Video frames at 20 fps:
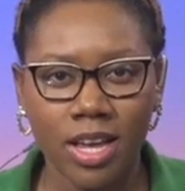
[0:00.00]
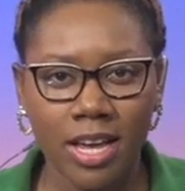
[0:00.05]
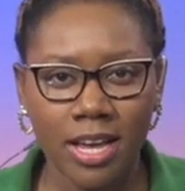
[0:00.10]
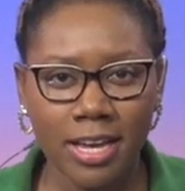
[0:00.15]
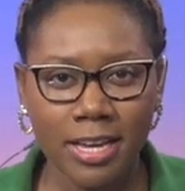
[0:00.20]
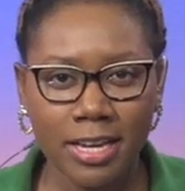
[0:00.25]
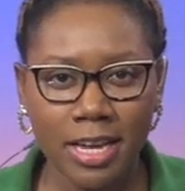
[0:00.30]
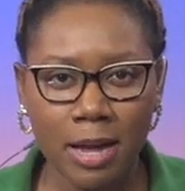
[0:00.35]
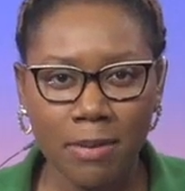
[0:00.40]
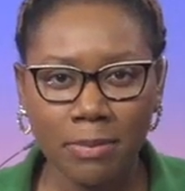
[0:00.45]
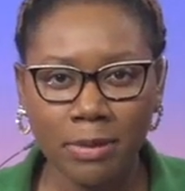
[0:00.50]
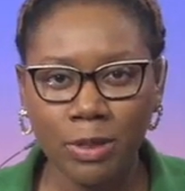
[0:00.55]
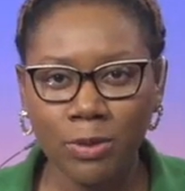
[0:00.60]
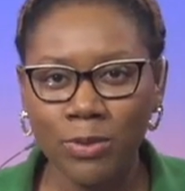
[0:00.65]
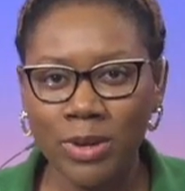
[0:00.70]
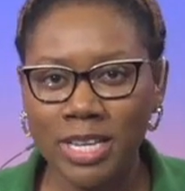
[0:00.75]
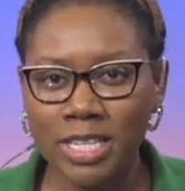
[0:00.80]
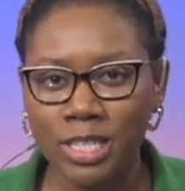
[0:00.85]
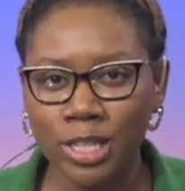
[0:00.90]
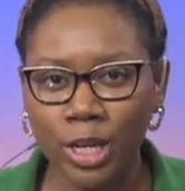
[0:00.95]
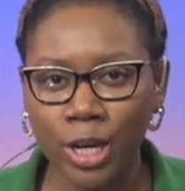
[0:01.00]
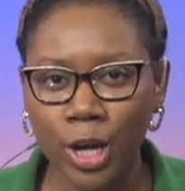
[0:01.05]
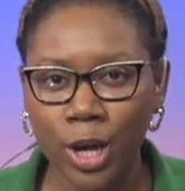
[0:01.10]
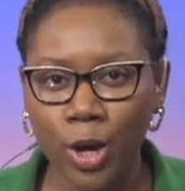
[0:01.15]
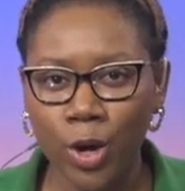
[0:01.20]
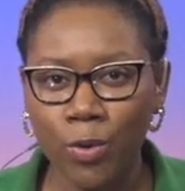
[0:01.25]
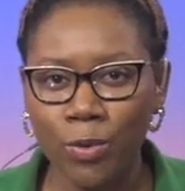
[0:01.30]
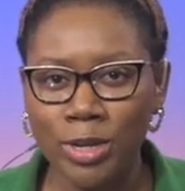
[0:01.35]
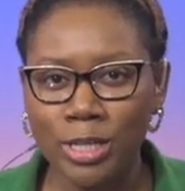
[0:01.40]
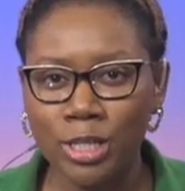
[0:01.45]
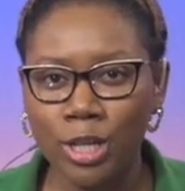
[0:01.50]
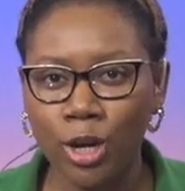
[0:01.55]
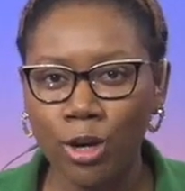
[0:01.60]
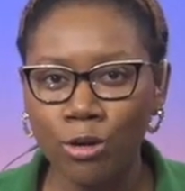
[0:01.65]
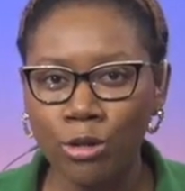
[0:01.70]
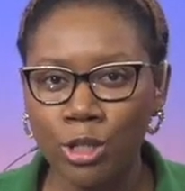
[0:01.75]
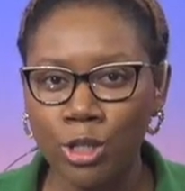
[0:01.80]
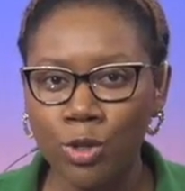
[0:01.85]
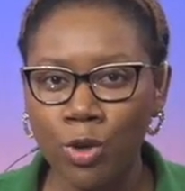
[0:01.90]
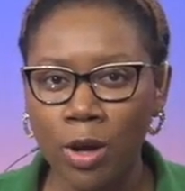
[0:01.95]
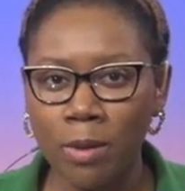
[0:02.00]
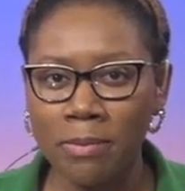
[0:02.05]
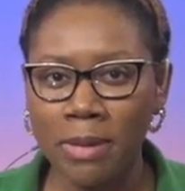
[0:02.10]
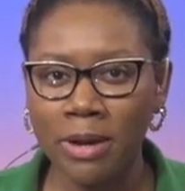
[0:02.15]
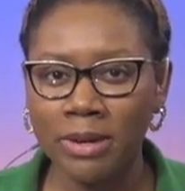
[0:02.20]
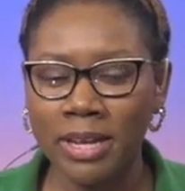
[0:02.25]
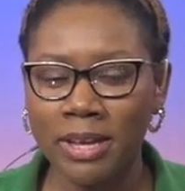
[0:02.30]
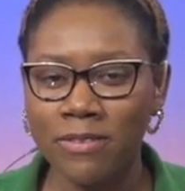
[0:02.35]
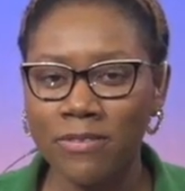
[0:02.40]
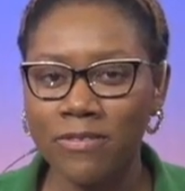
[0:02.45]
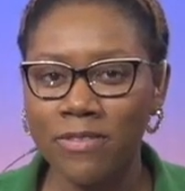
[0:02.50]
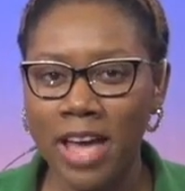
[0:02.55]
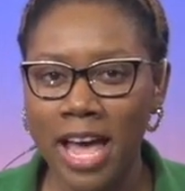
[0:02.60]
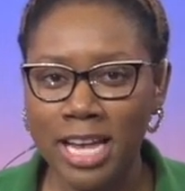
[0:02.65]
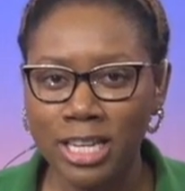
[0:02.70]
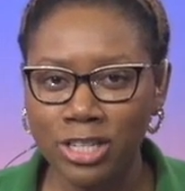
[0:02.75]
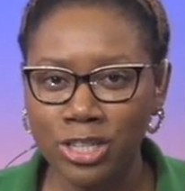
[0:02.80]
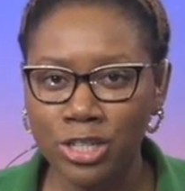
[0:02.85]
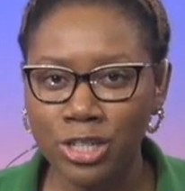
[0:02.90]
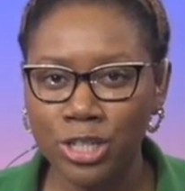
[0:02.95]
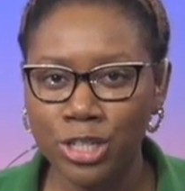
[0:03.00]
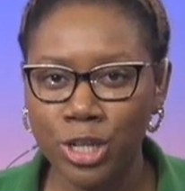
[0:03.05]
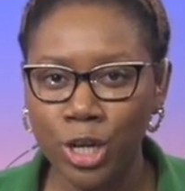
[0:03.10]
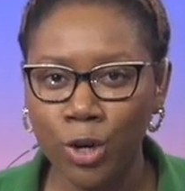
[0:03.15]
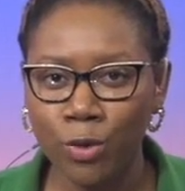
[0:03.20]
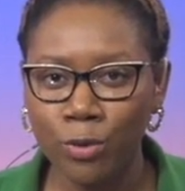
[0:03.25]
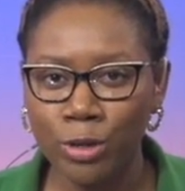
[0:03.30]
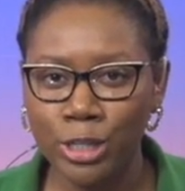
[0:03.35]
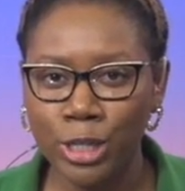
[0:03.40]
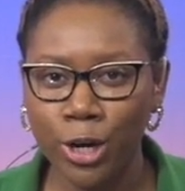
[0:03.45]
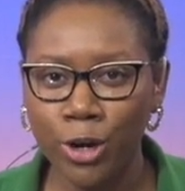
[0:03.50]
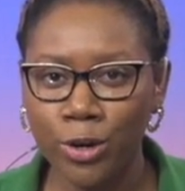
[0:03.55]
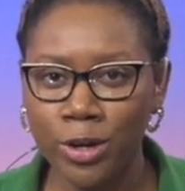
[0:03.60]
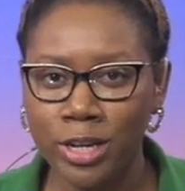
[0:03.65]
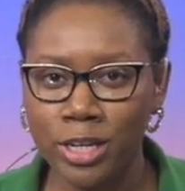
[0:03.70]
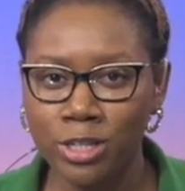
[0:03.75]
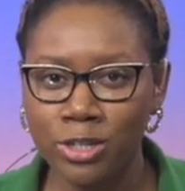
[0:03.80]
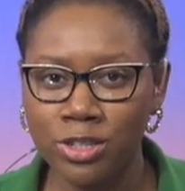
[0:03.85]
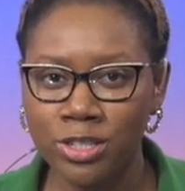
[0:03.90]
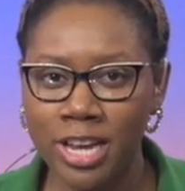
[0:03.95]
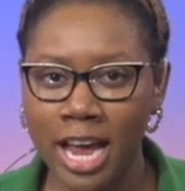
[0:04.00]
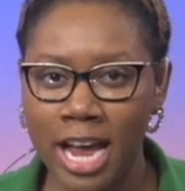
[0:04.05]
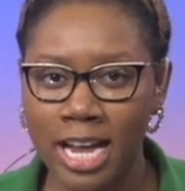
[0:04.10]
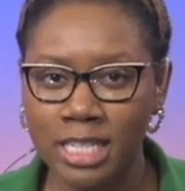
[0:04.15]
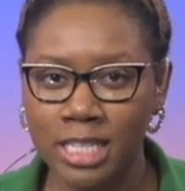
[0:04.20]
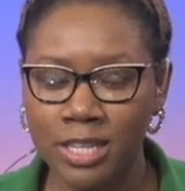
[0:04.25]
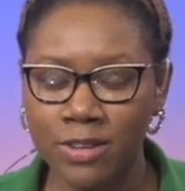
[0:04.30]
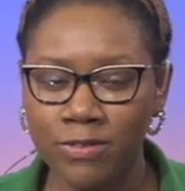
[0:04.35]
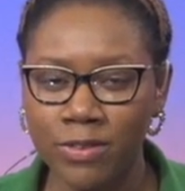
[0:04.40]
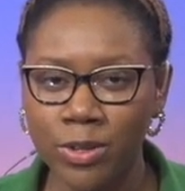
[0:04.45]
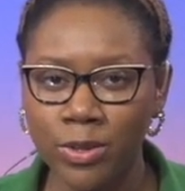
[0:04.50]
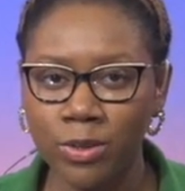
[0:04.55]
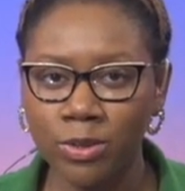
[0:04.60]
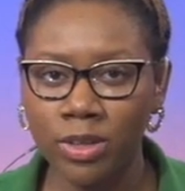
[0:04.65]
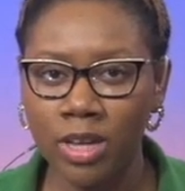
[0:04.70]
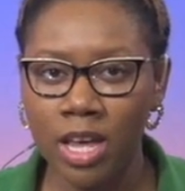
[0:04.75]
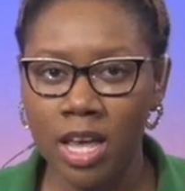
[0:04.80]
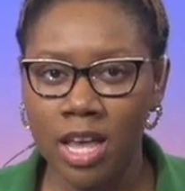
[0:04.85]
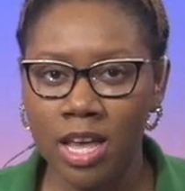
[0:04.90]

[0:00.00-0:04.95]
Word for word: A couple of weeks ago, we told you about a fashion show returning to Jacksonville.